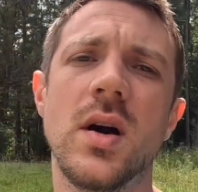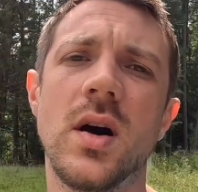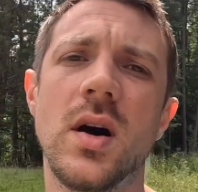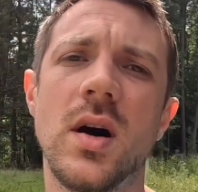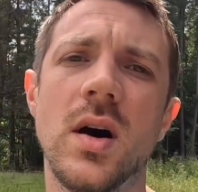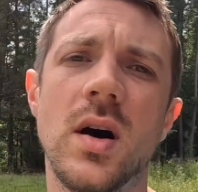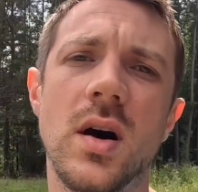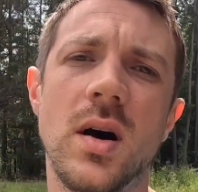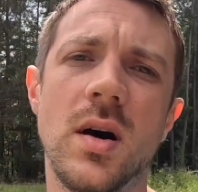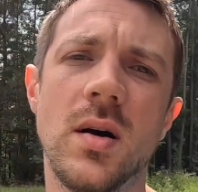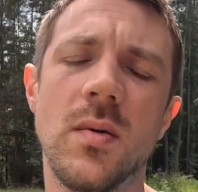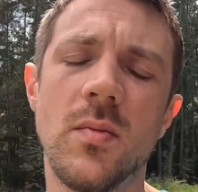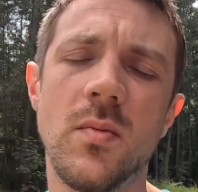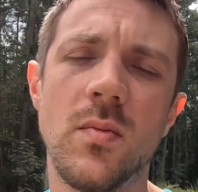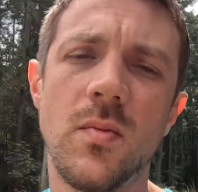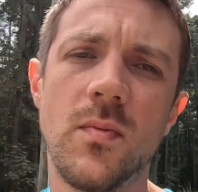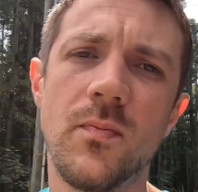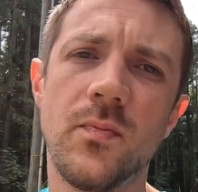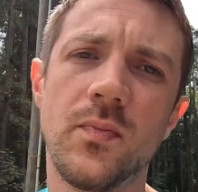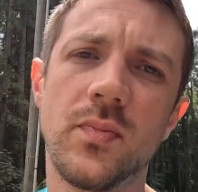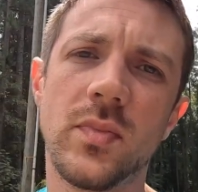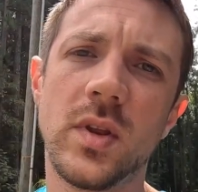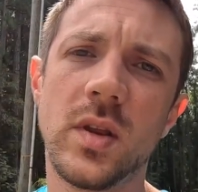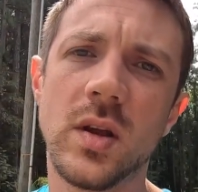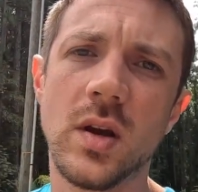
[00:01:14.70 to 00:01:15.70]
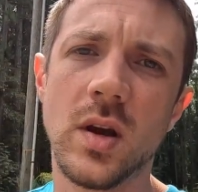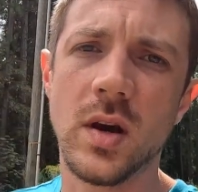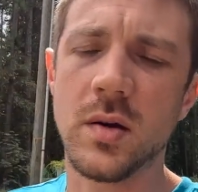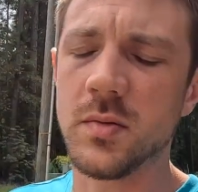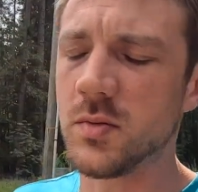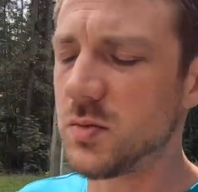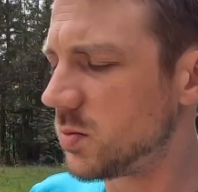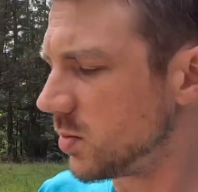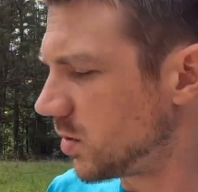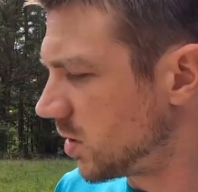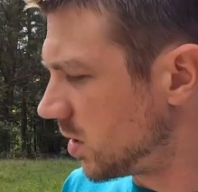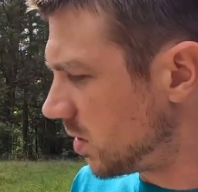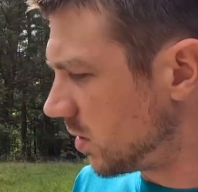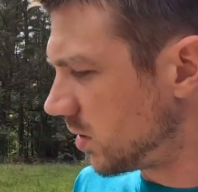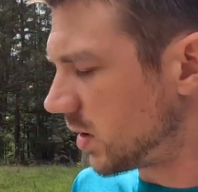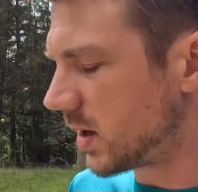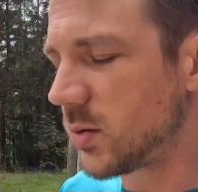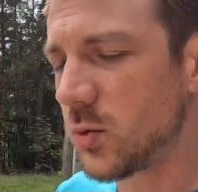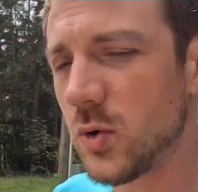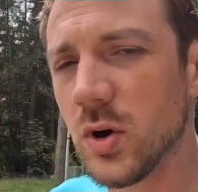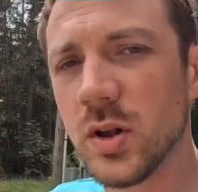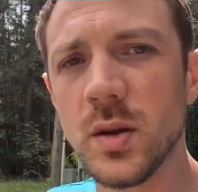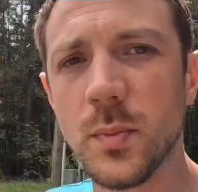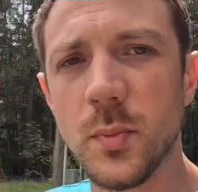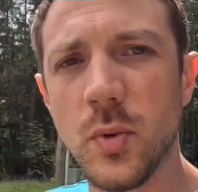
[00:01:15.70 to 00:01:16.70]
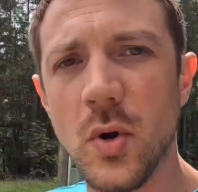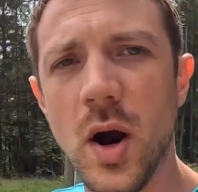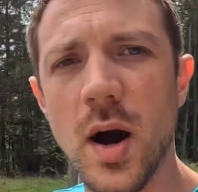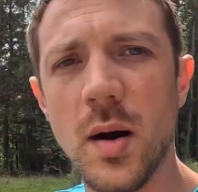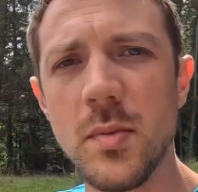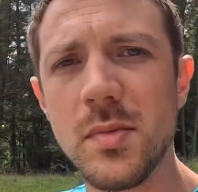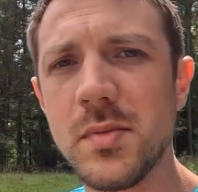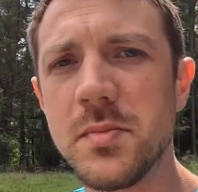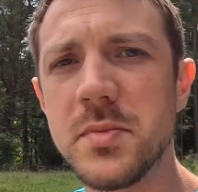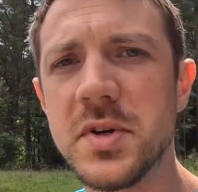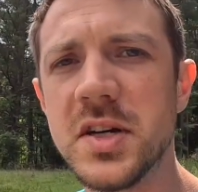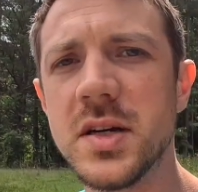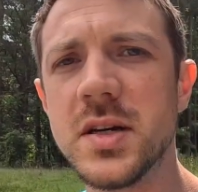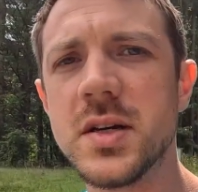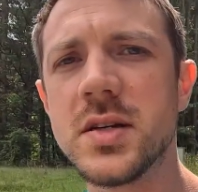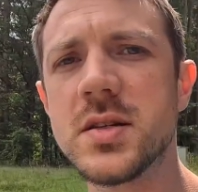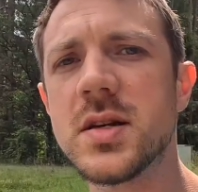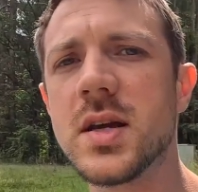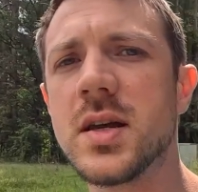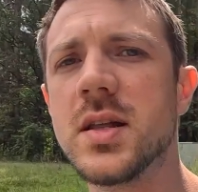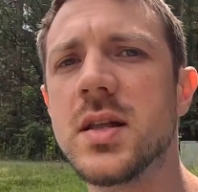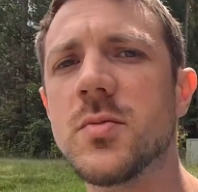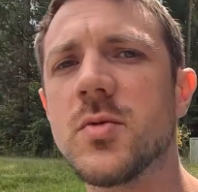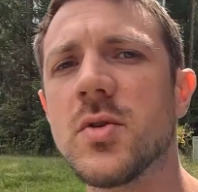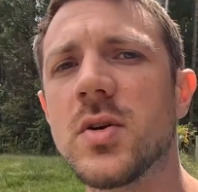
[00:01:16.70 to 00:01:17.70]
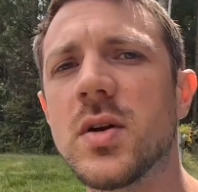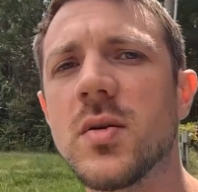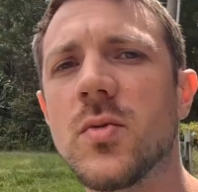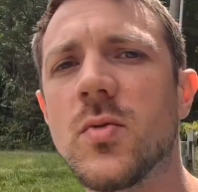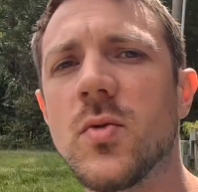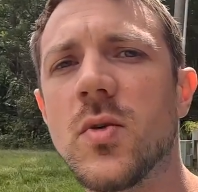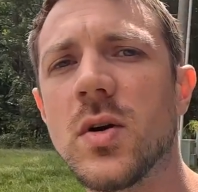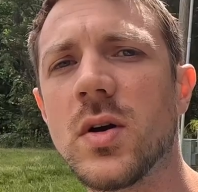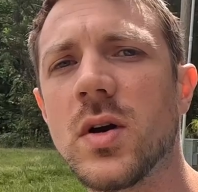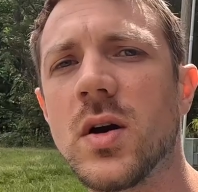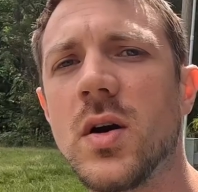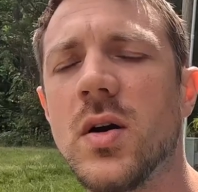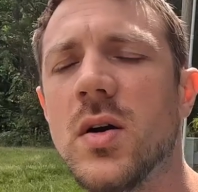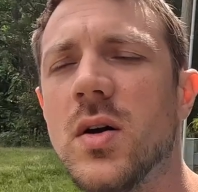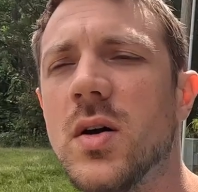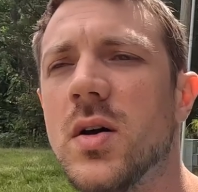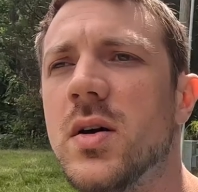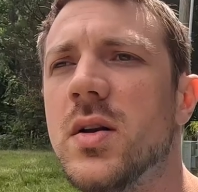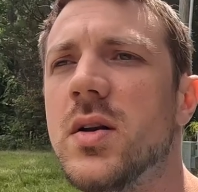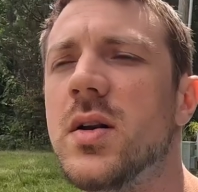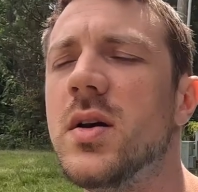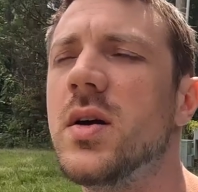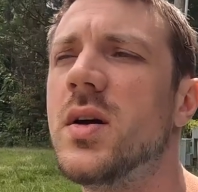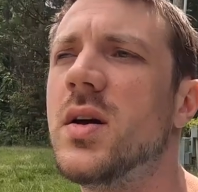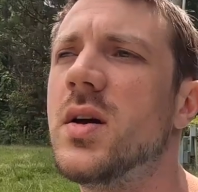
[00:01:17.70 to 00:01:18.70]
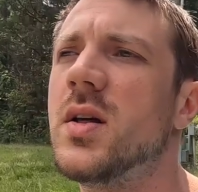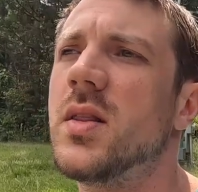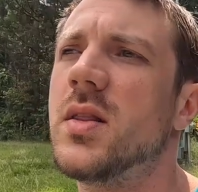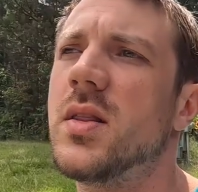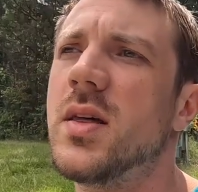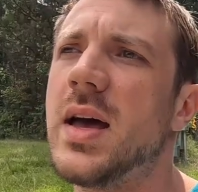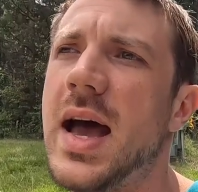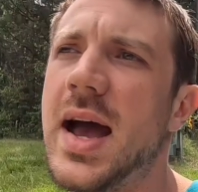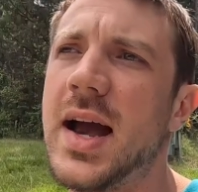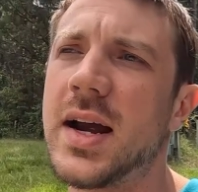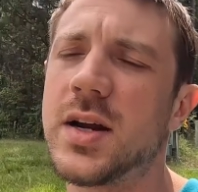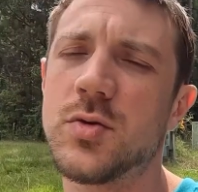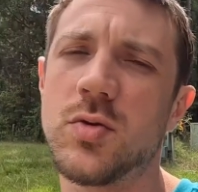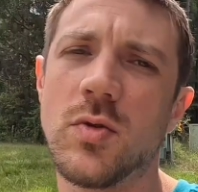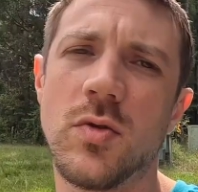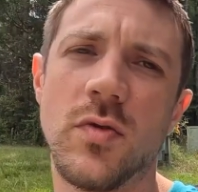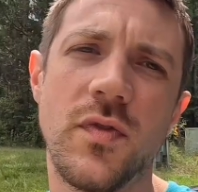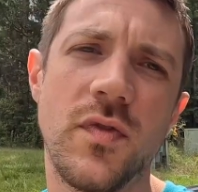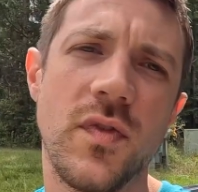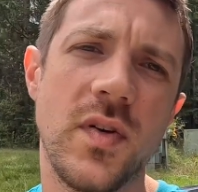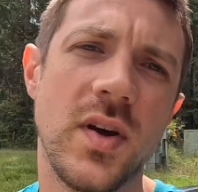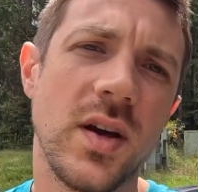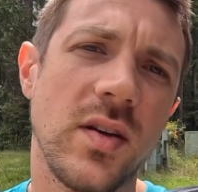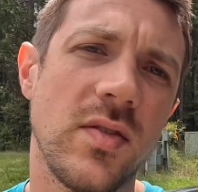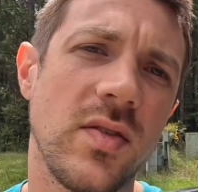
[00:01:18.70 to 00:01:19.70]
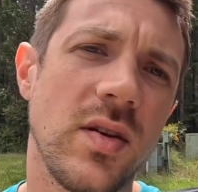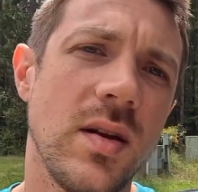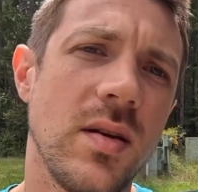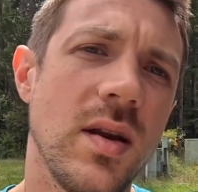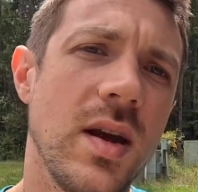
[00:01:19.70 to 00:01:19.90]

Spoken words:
we're gonna look at what the problem is, and then we're gonna work on the actual fix.